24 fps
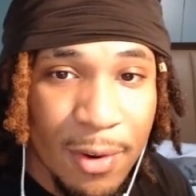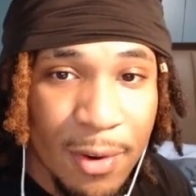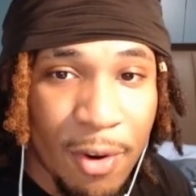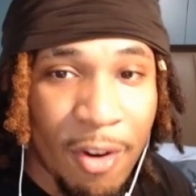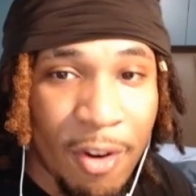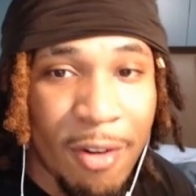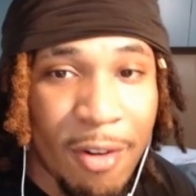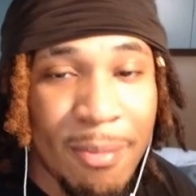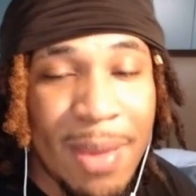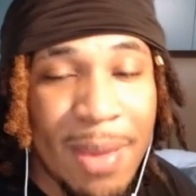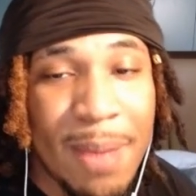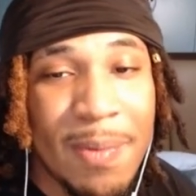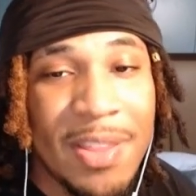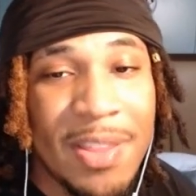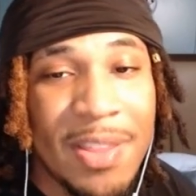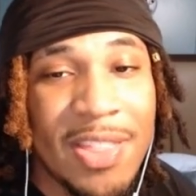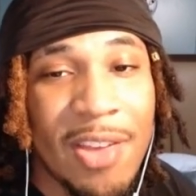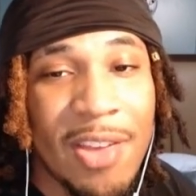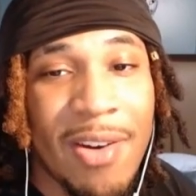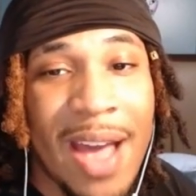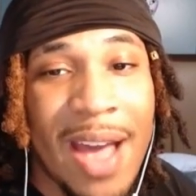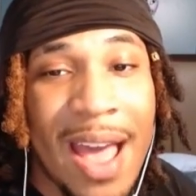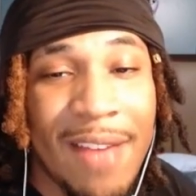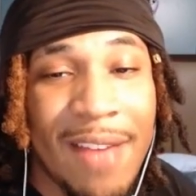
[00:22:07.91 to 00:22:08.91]
Or maybe
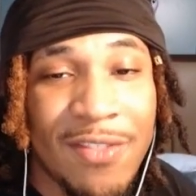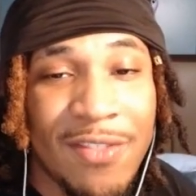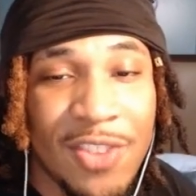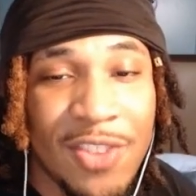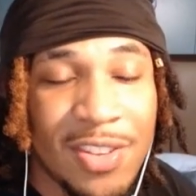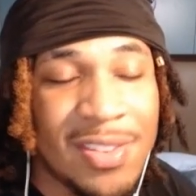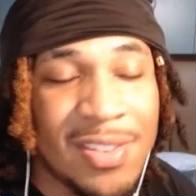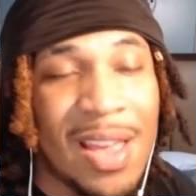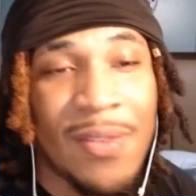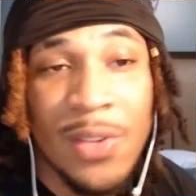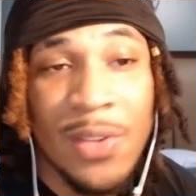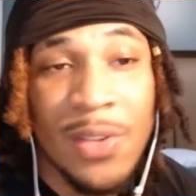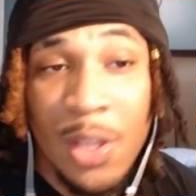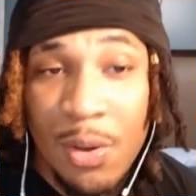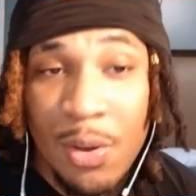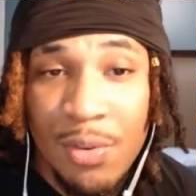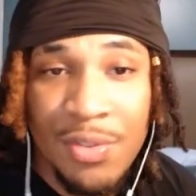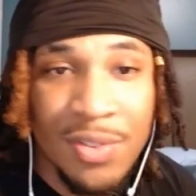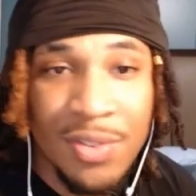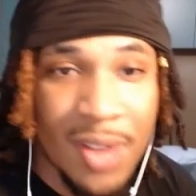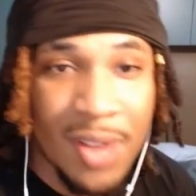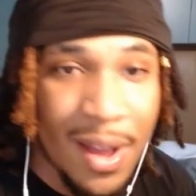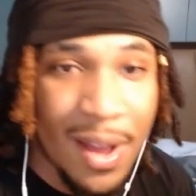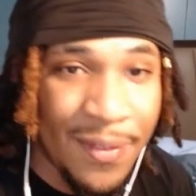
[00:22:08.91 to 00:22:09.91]
they'll have a little
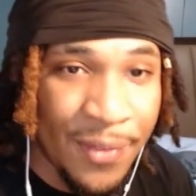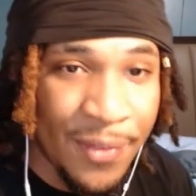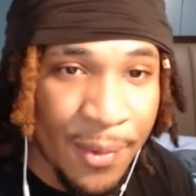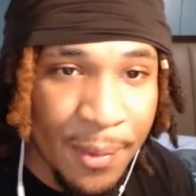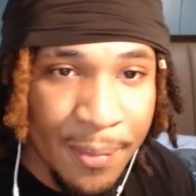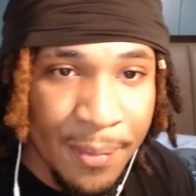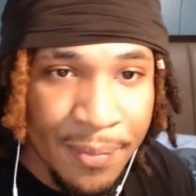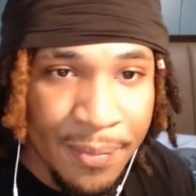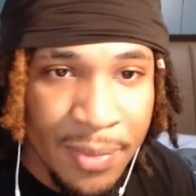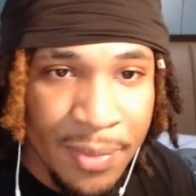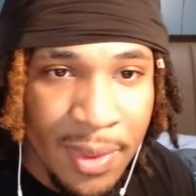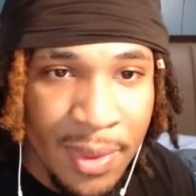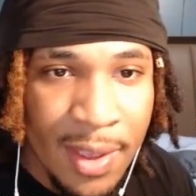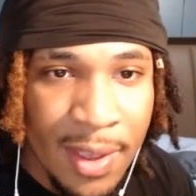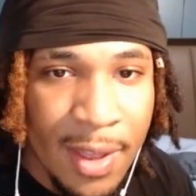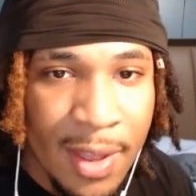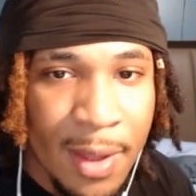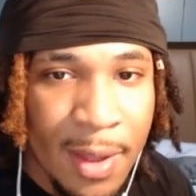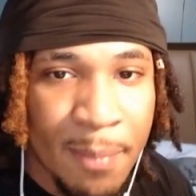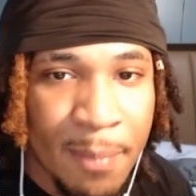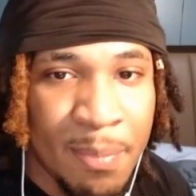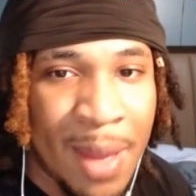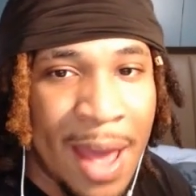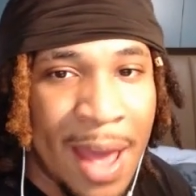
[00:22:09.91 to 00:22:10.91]
scuffle.
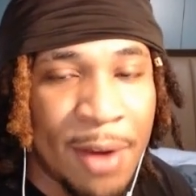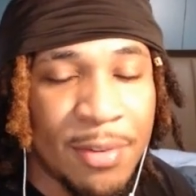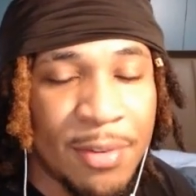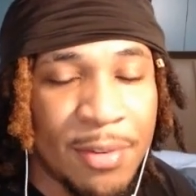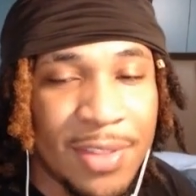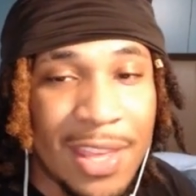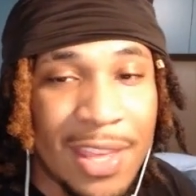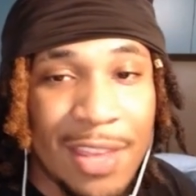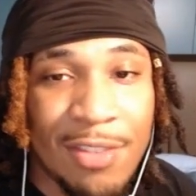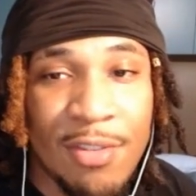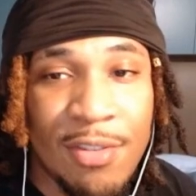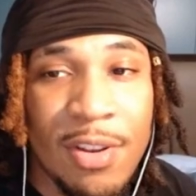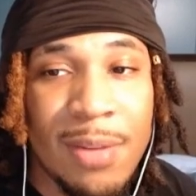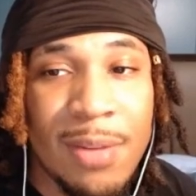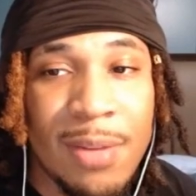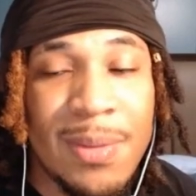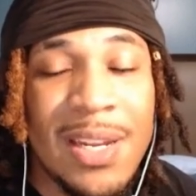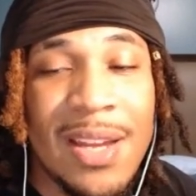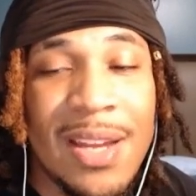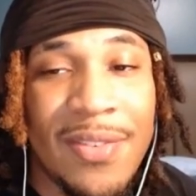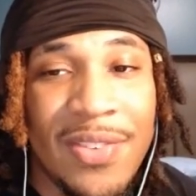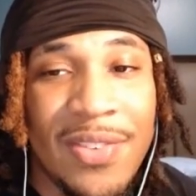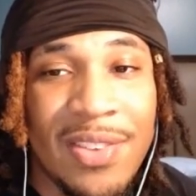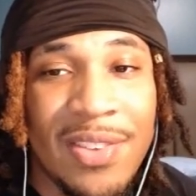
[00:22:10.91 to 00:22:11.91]
But I don't think it's going to
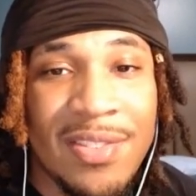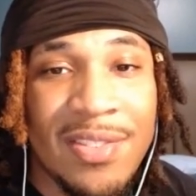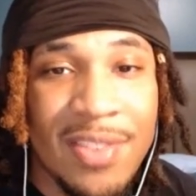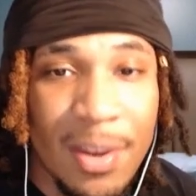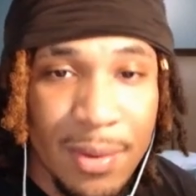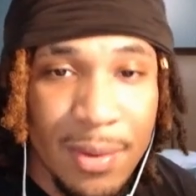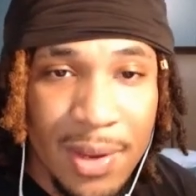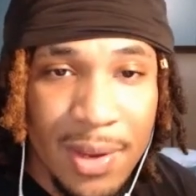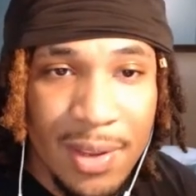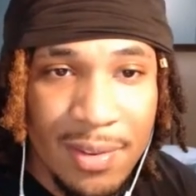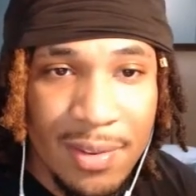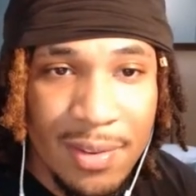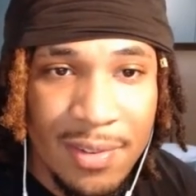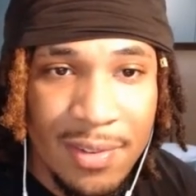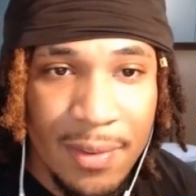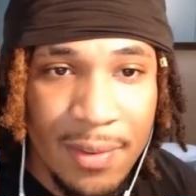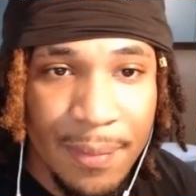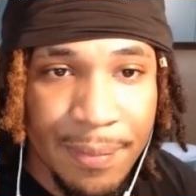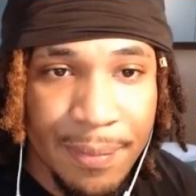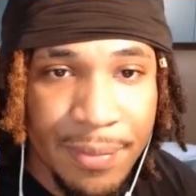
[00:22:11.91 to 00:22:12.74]
be nothing serious.